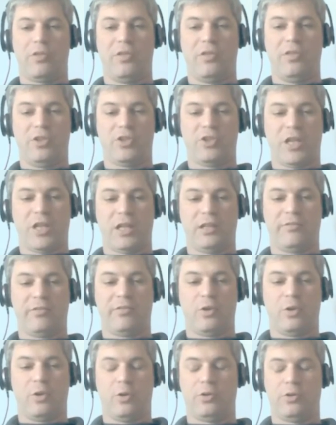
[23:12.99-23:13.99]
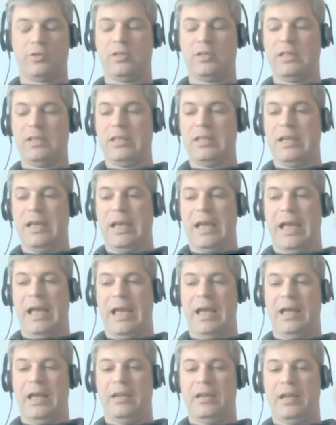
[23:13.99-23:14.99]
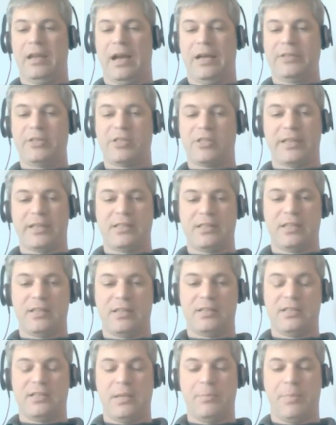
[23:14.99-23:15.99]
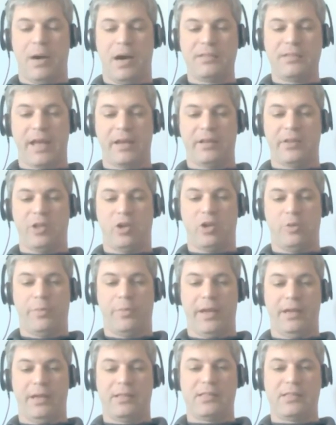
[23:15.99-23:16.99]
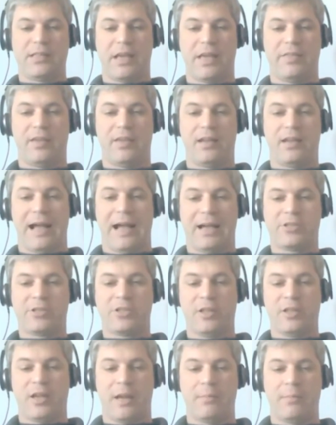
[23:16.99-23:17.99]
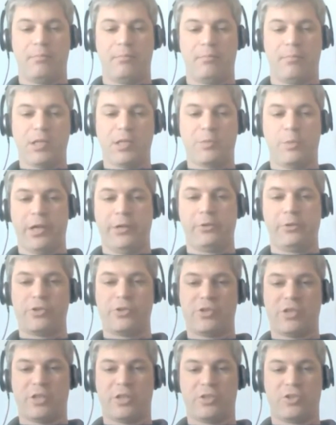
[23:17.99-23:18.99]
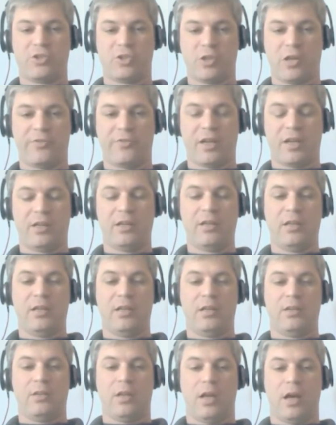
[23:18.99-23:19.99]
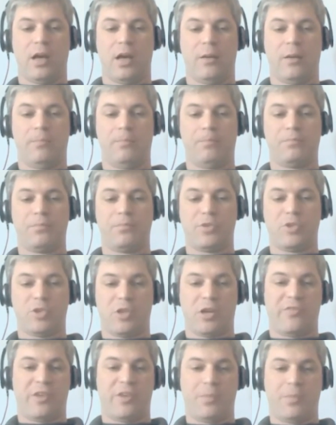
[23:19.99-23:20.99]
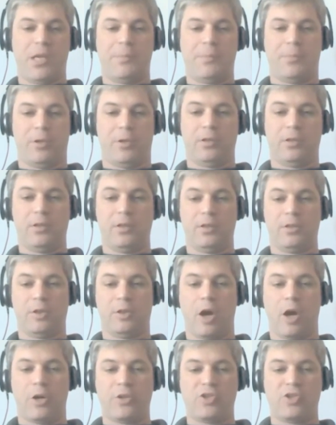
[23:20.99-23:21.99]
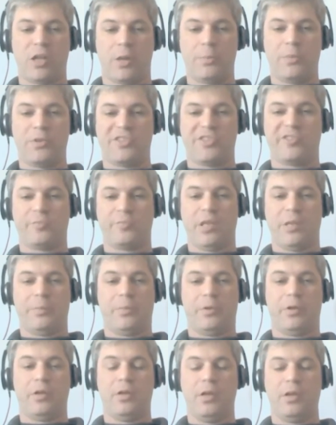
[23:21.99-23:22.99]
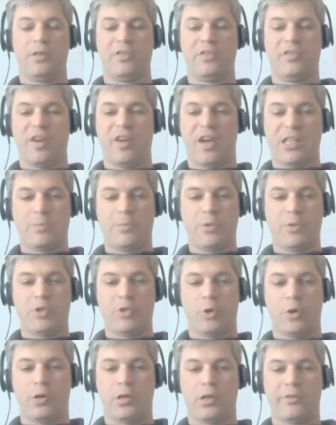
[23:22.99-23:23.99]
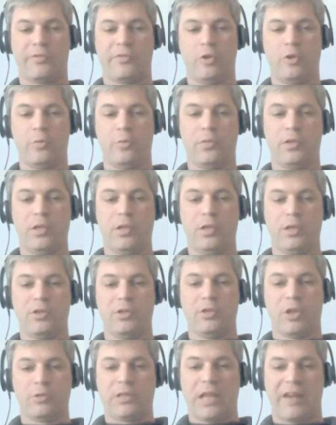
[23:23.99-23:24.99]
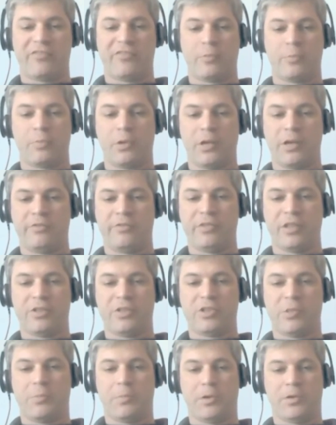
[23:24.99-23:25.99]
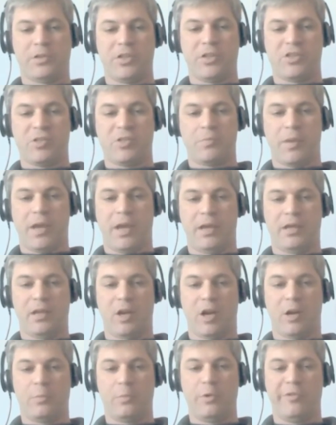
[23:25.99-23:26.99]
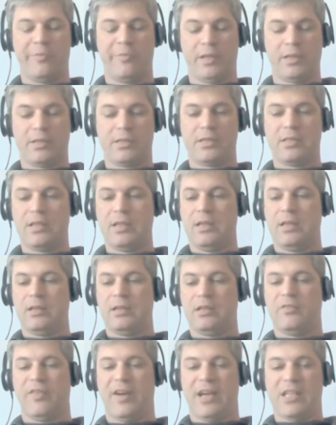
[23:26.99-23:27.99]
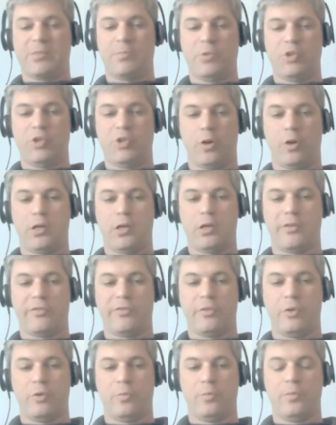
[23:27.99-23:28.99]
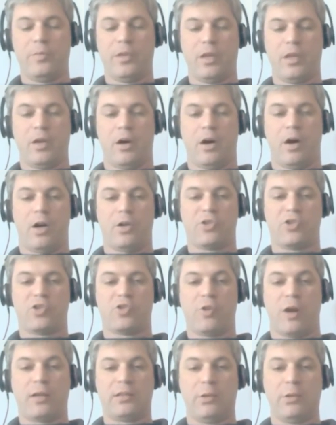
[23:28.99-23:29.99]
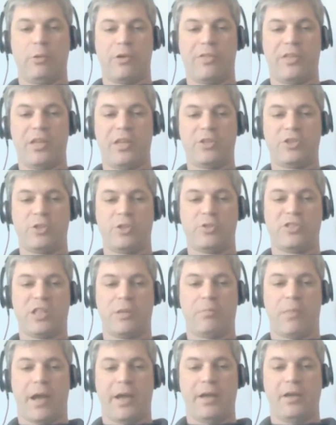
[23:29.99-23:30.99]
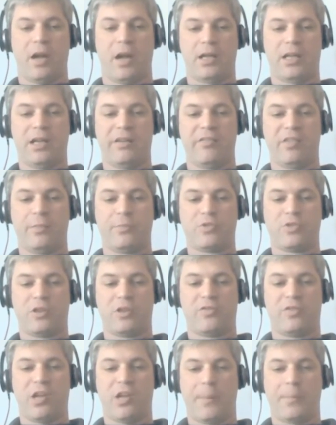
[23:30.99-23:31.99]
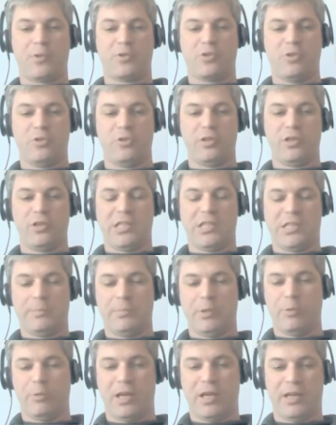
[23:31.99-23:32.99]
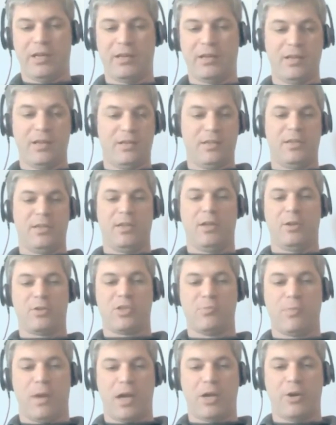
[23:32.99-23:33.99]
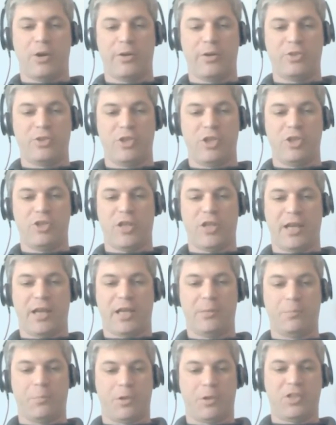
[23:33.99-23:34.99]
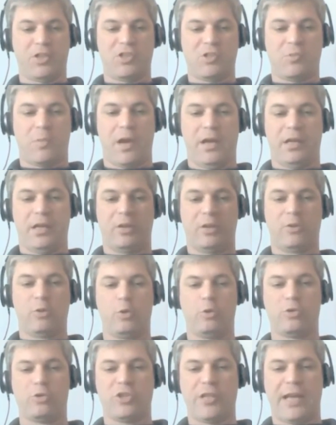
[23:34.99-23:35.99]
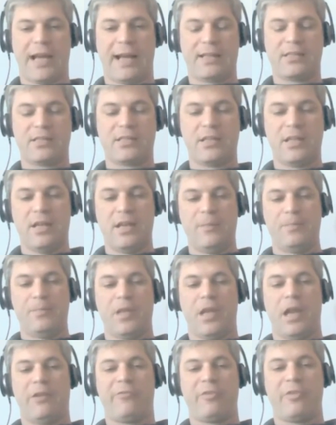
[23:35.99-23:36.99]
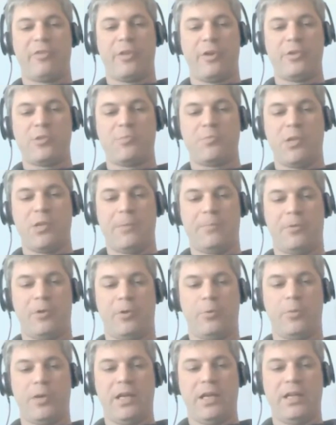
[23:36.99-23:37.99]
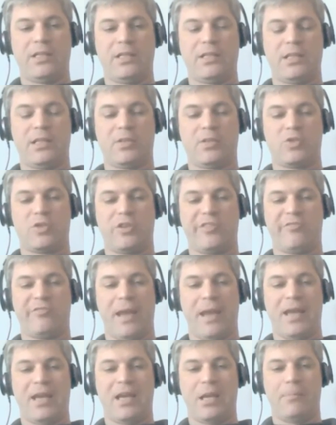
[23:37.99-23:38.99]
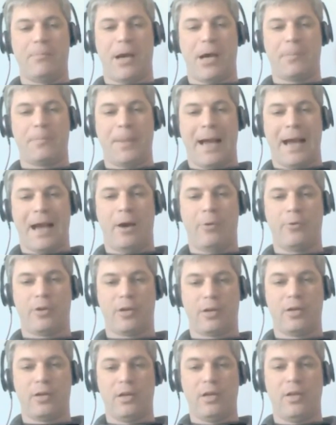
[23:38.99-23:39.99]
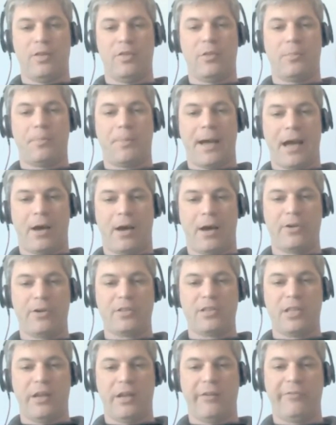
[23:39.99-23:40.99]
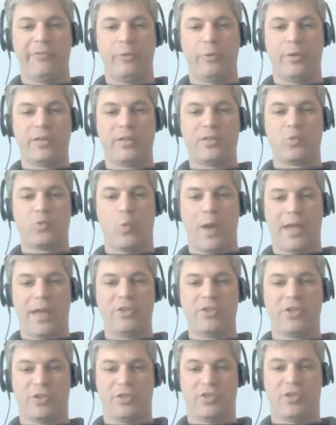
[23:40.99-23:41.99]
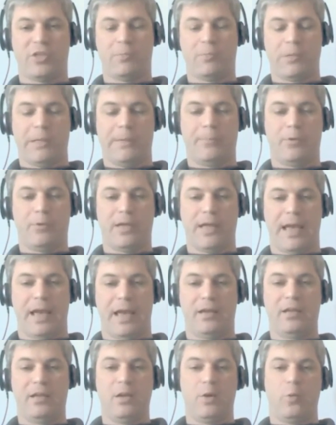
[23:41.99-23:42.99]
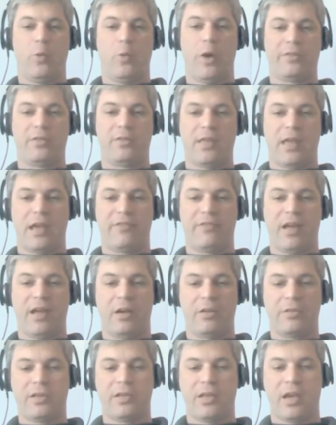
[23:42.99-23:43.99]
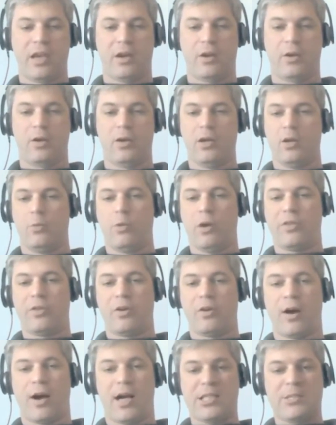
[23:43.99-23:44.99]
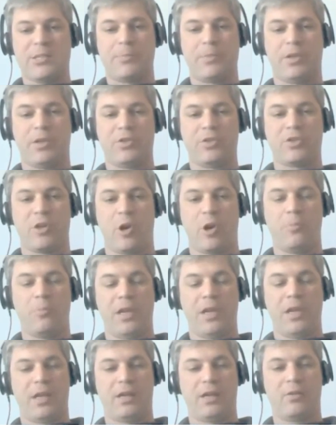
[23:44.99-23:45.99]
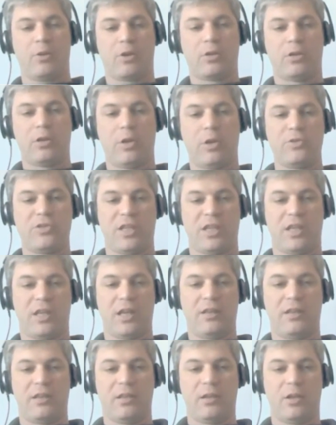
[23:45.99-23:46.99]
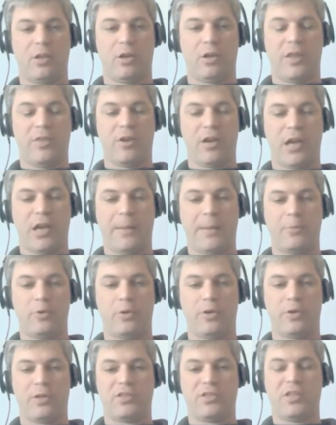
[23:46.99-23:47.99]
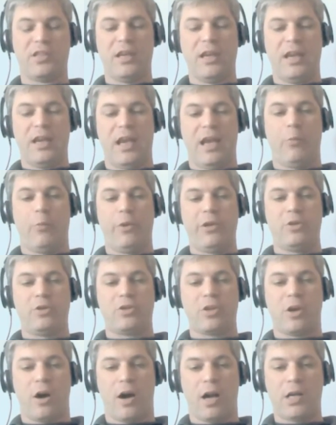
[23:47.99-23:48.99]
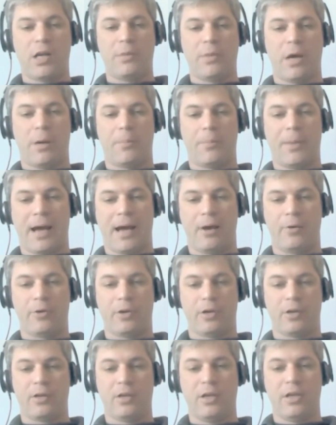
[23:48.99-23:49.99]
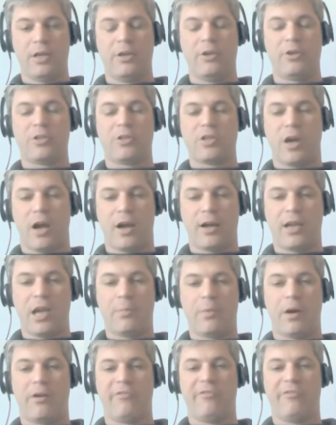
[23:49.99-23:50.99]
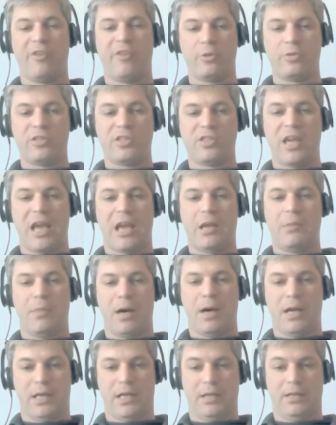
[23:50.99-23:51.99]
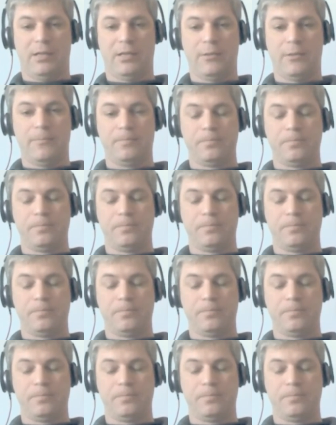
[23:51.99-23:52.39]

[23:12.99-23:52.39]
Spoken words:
within the shell of the old. And I just like to debunk that a little bit and say that actually I'm much more interested in serving people, large numbers of people, the vast majority of whom don't have the privilege to participate in our movements, the vast majority of whom are struggling with issues that might not give them sort of the opportunity to be reading, you know, Smucker and Žižek and participating in Google Chats. And for those people, we need to sort of make it about power, the power to influence wages that people get, whether they have health care, whether hospitals are opening or closing in their neighborhoods. And when you talk about power, you're talking about votes and money.